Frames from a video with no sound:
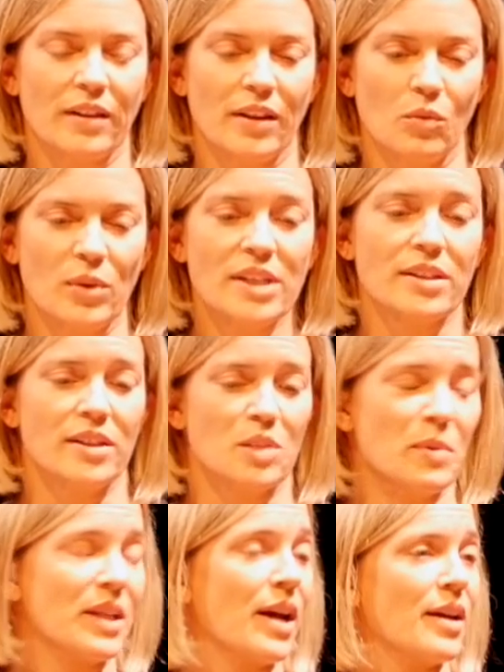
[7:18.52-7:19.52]
the reason
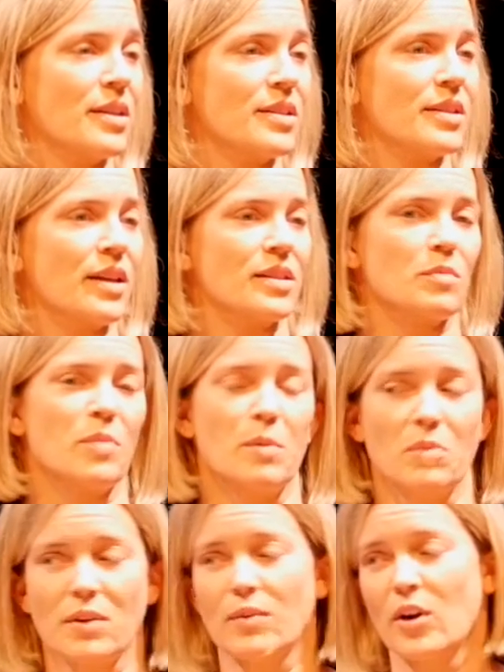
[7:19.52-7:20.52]
is because, as
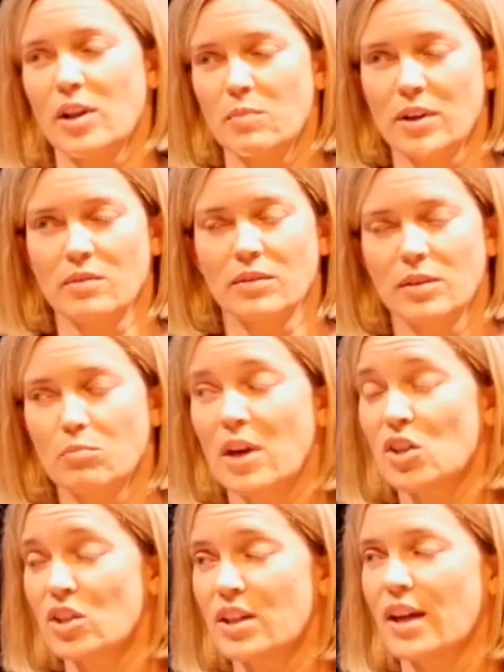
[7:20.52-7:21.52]
people have already been
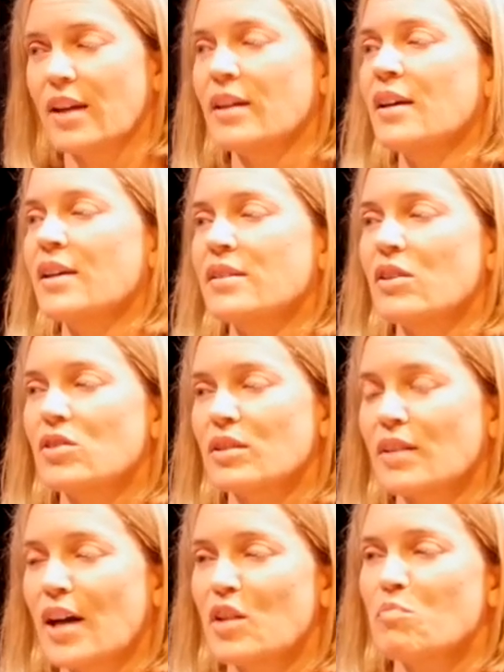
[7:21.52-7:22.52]
mentioning, there's a
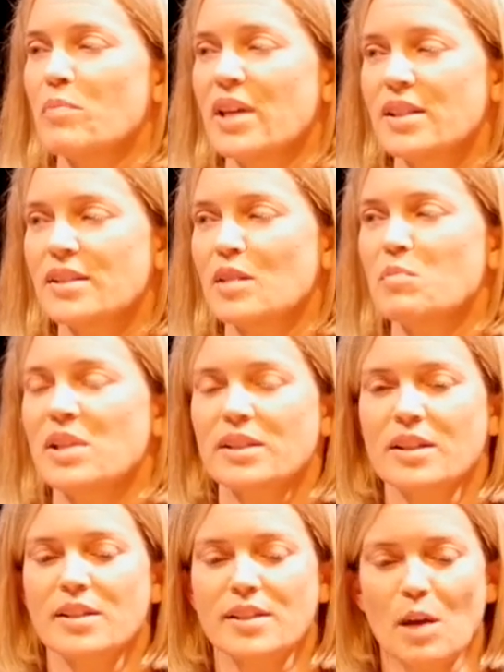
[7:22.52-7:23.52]
lot of myths and
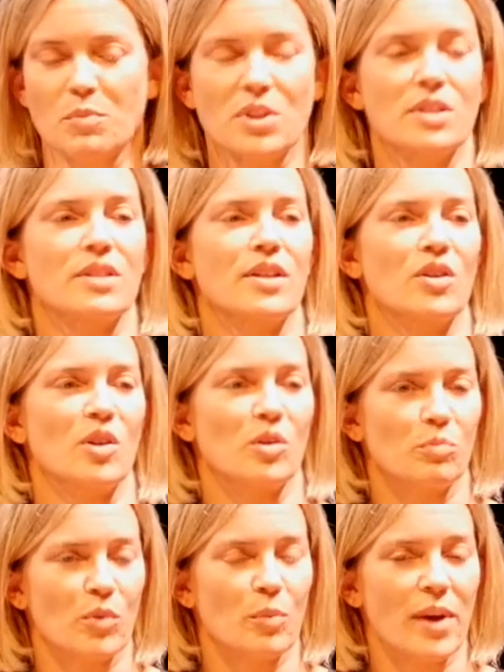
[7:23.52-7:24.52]
misconceptions that
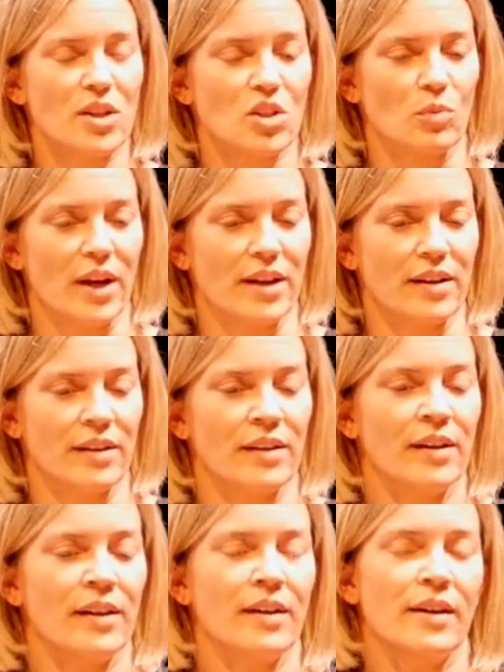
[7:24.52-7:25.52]
are
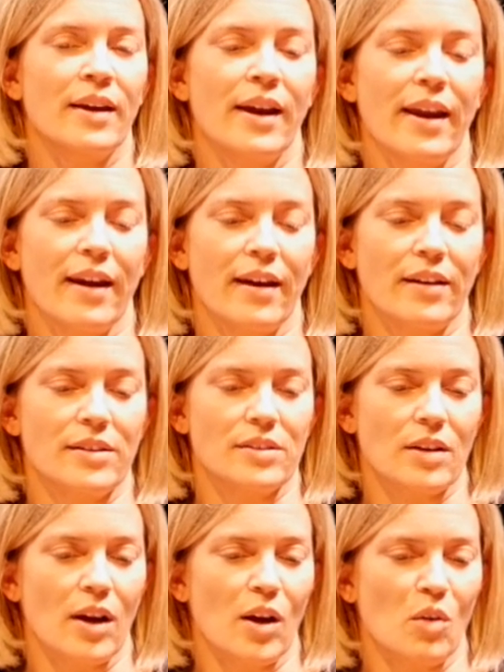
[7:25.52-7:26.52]
perpetuated, and
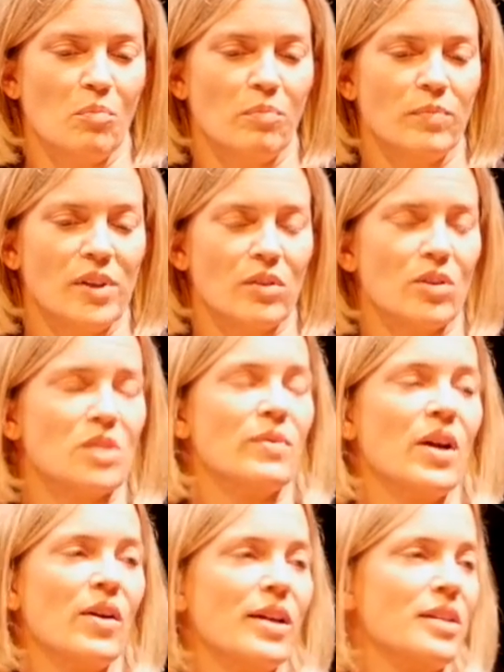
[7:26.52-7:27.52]
there's
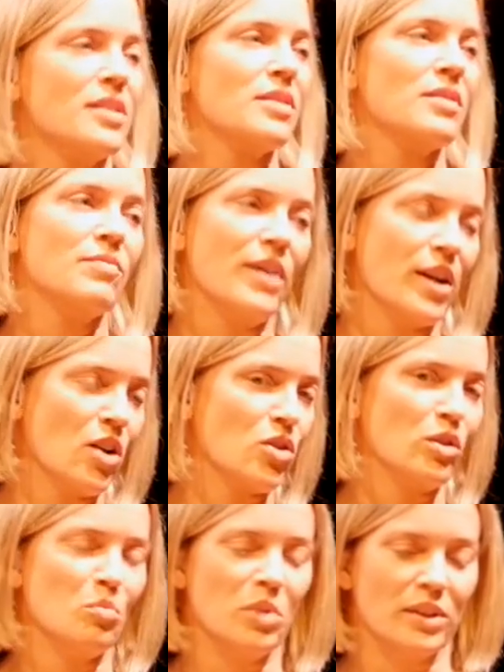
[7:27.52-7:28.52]
various
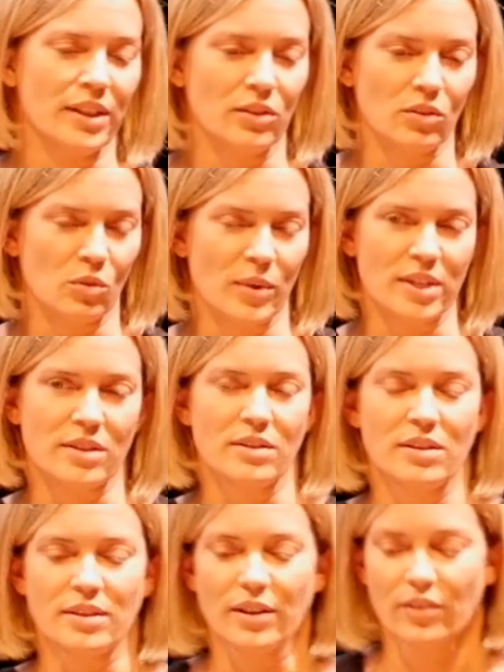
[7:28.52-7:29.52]
financial and political
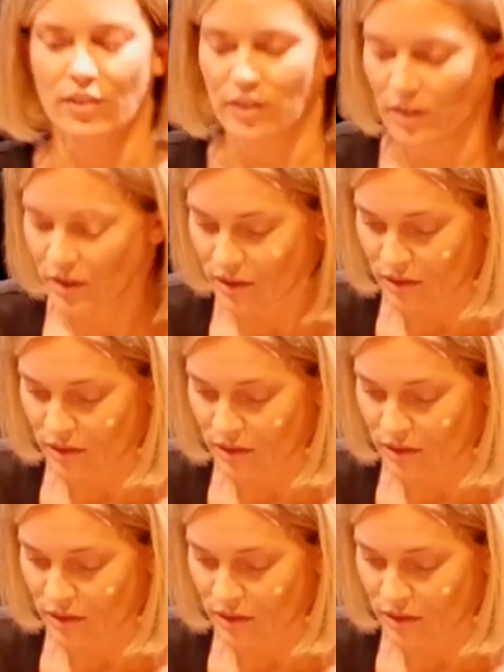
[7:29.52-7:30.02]
reasons that are